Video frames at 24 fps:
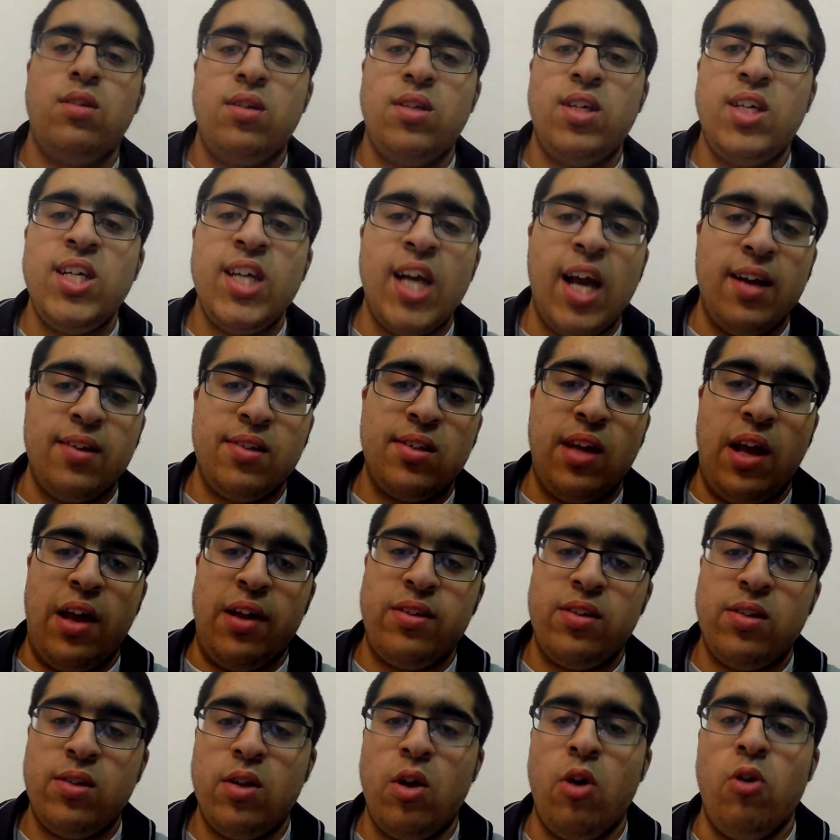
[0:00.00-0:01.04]

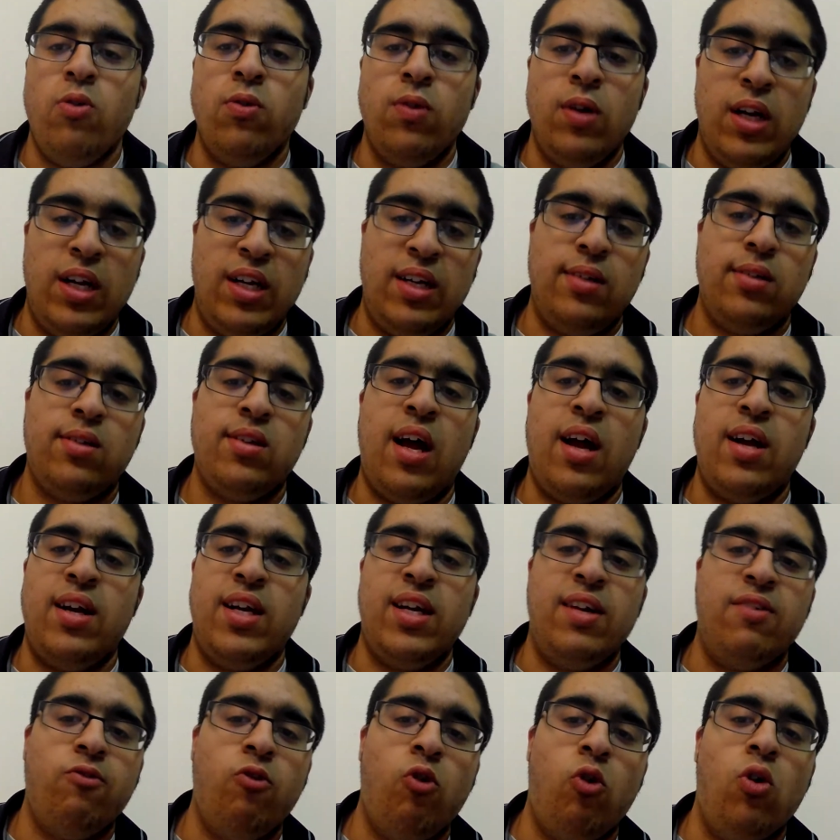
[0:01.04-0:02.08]
TSS only,
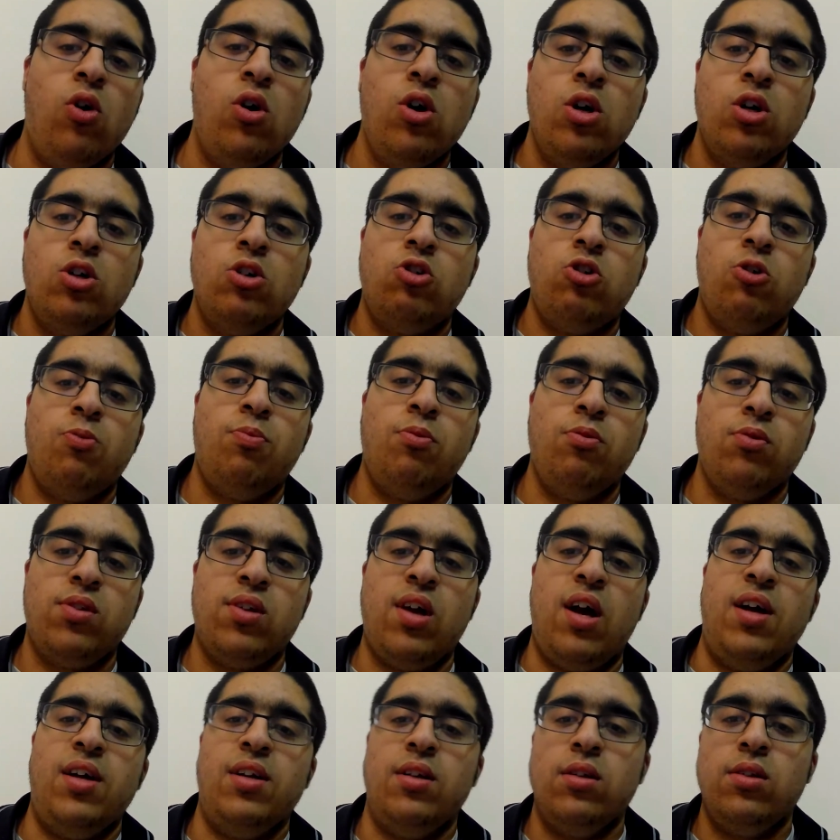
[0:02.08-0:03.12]
standing for triple
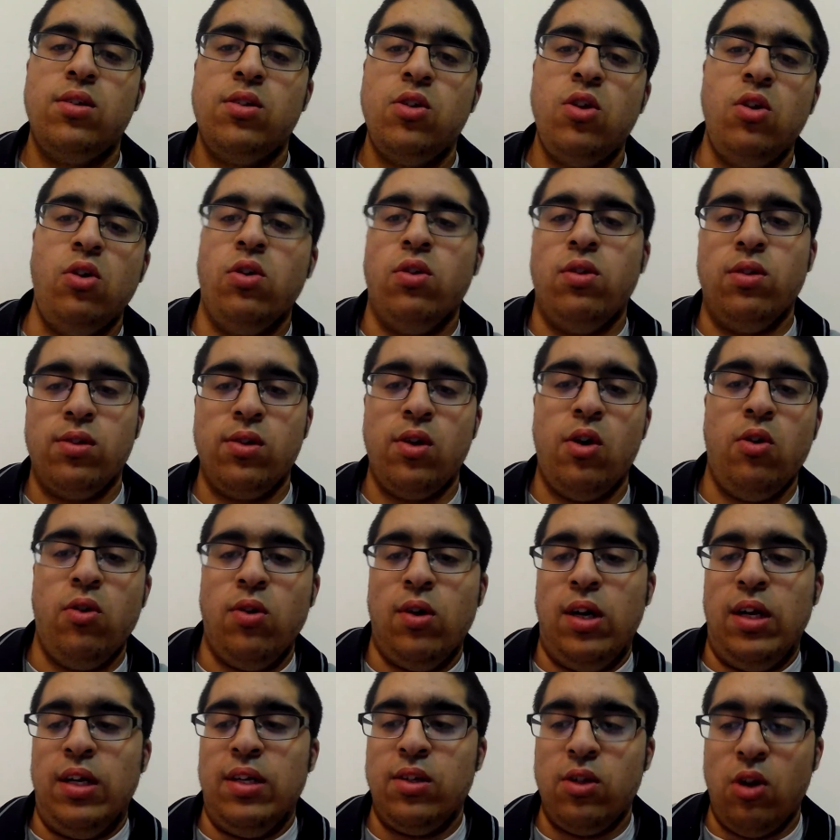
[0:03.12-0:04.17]
science students
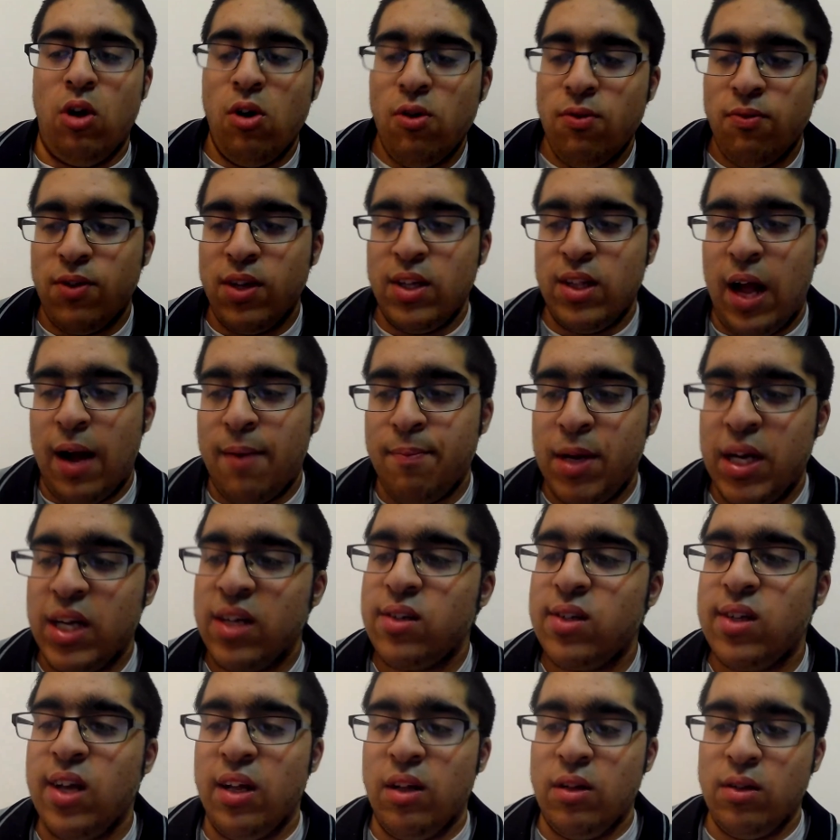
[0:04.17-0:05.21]
only. So hopefully that
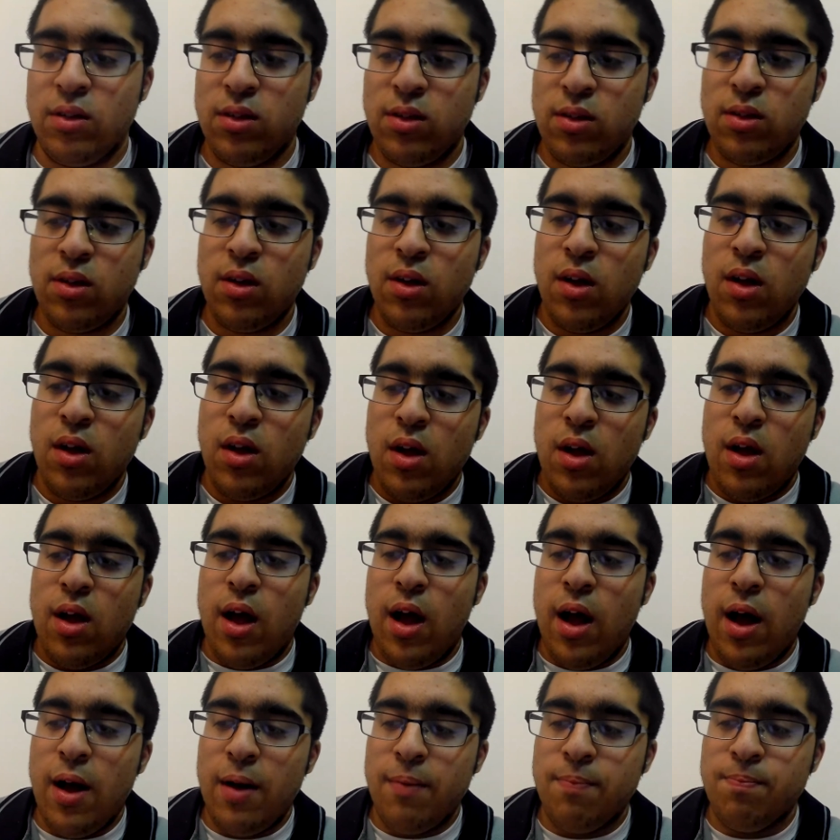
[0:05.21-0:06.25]
makes sense.
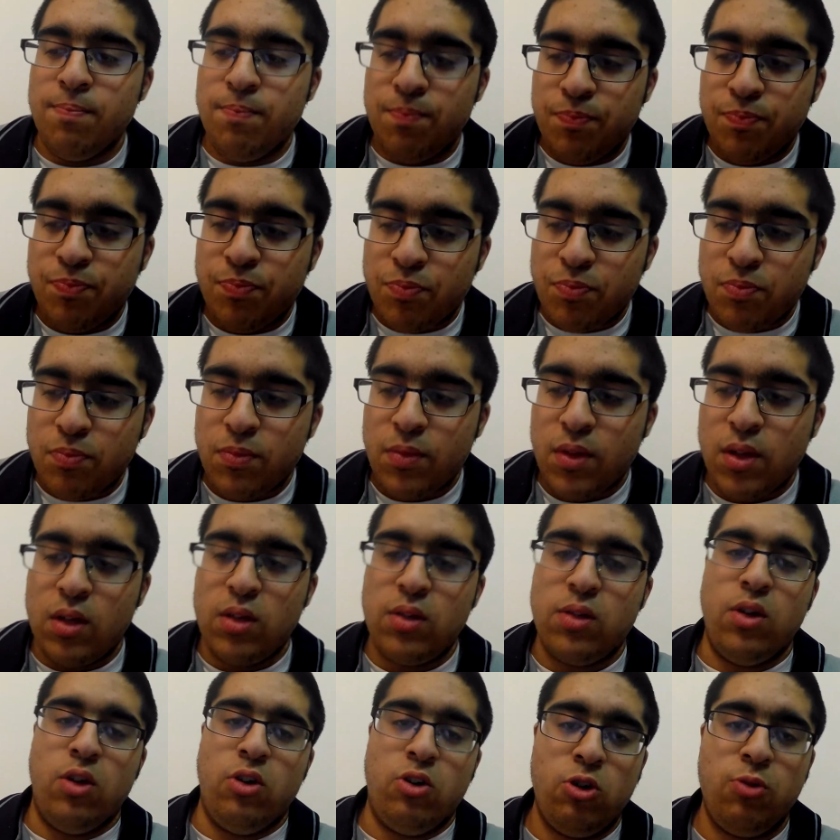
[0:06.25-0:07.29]

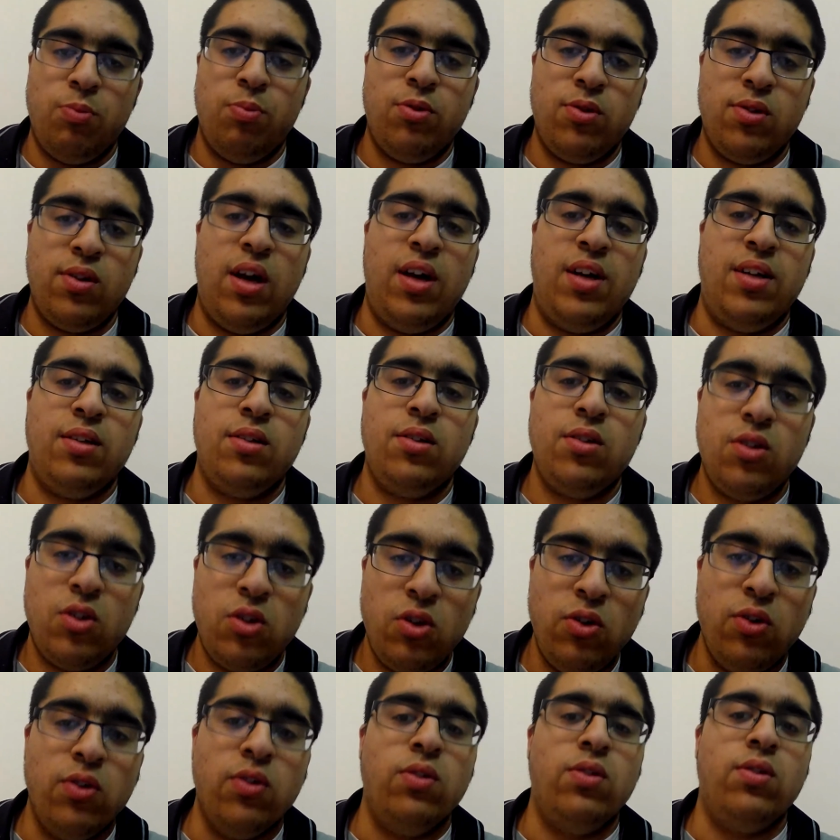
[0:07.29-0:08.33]
So triple science
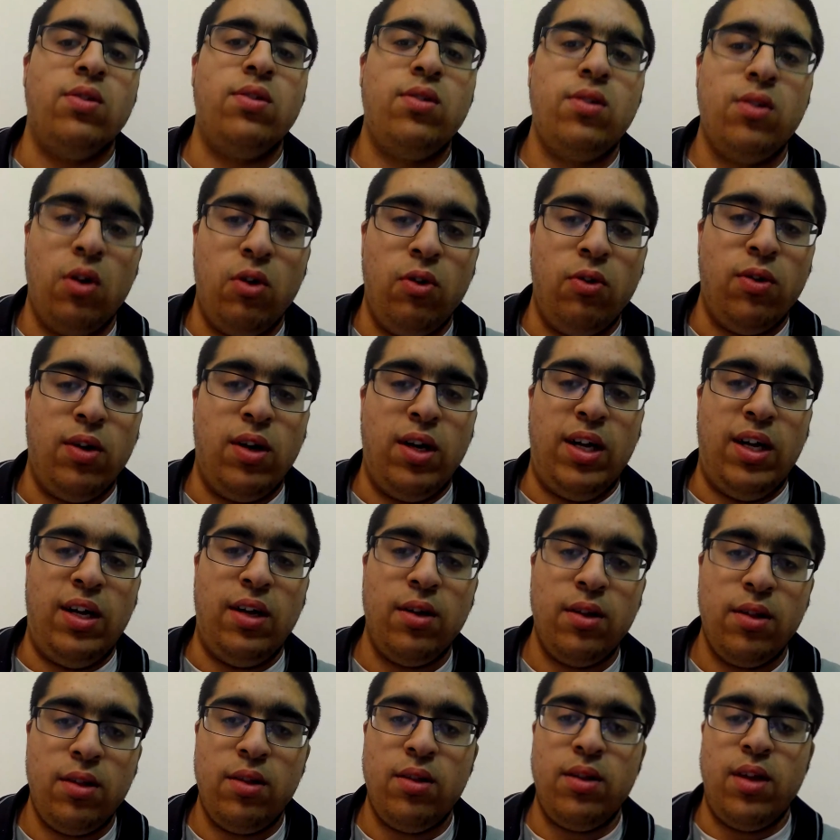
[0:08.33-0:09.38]
students only,
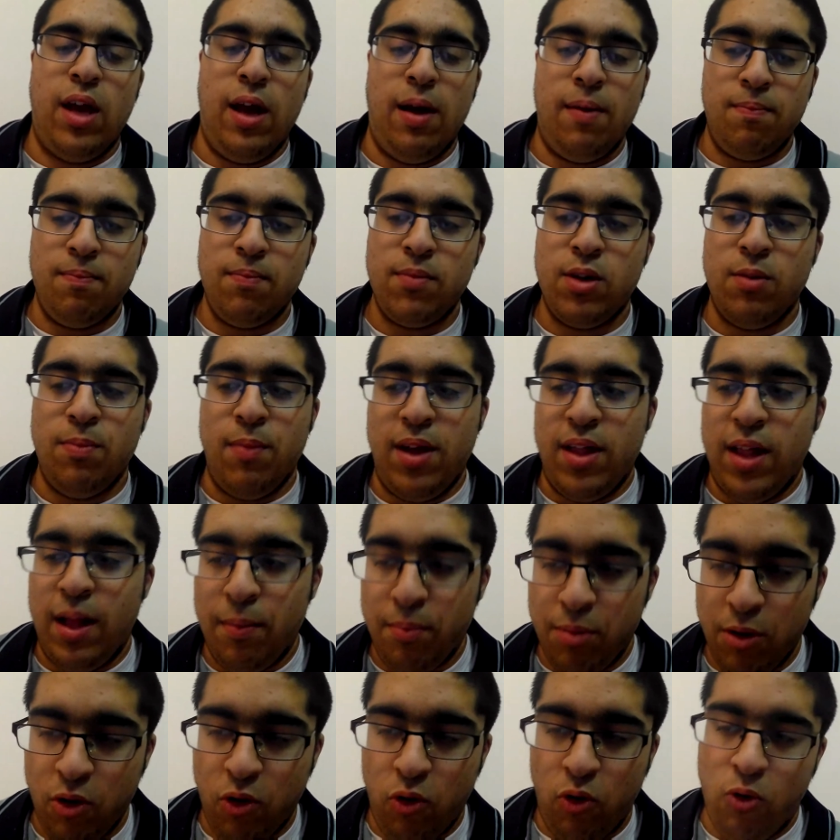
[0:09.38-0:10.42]
to make that
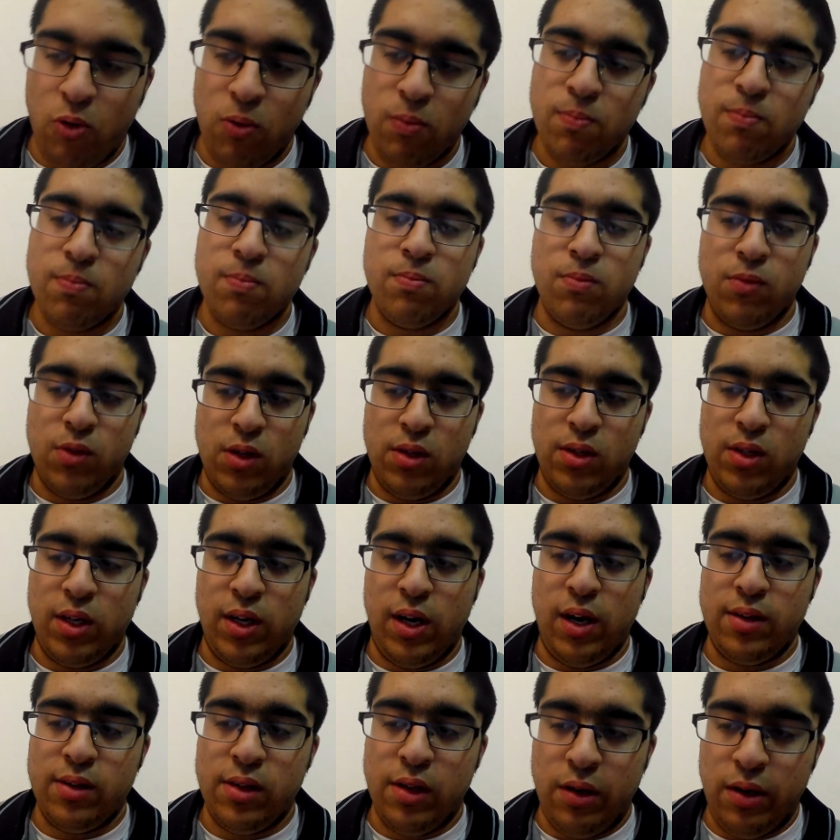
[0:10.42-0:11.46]
plural, just in
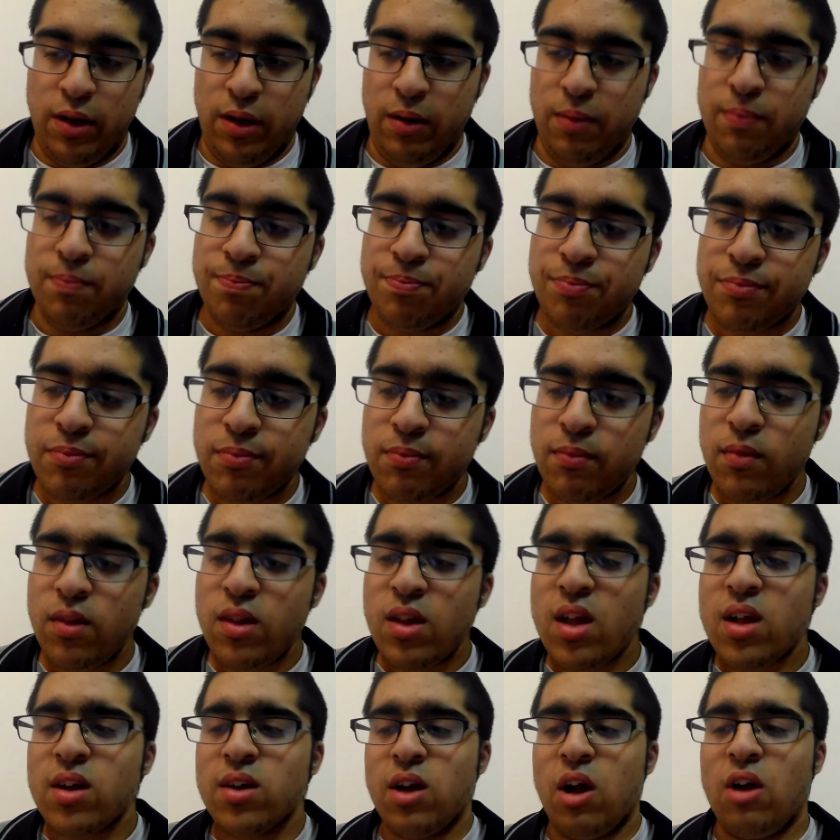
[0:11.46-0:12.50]
case I didn't.
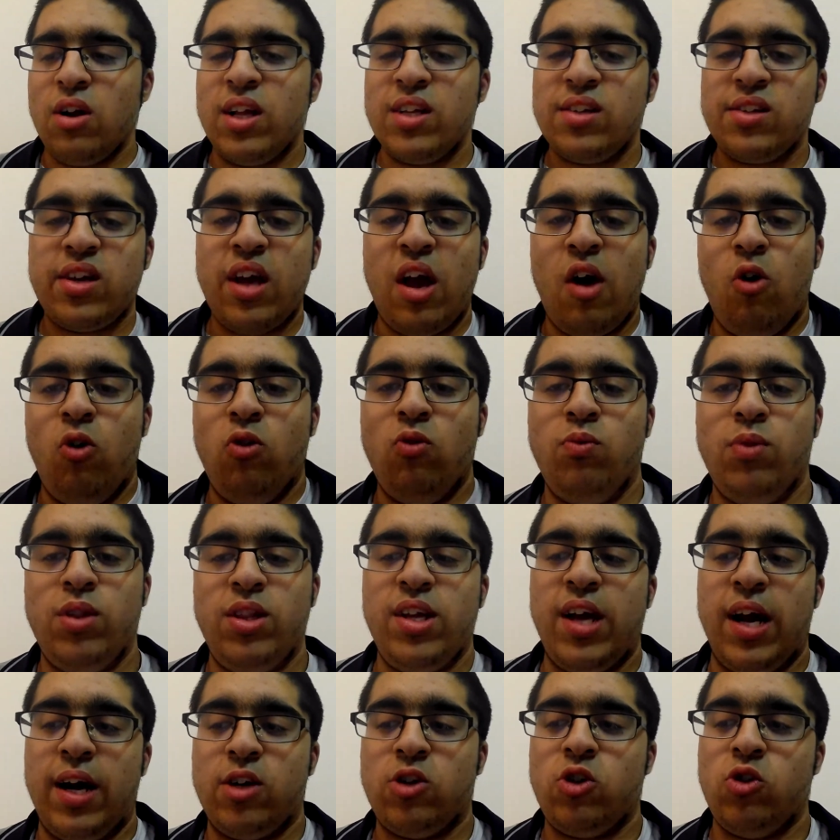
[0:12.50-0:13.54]
Now let's get on with
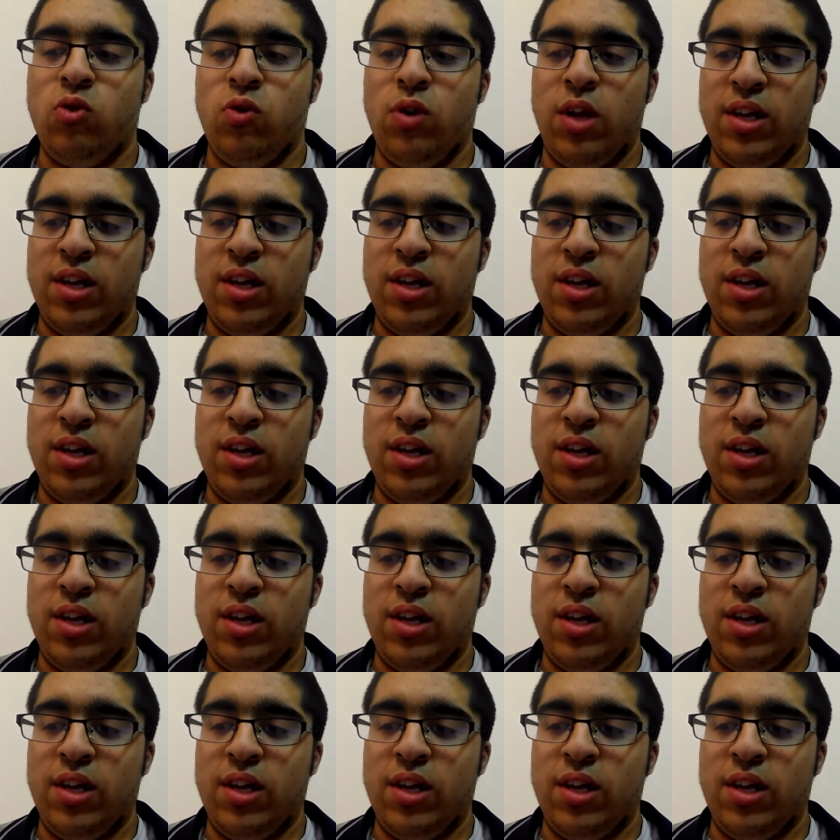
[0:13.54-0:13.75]
the actual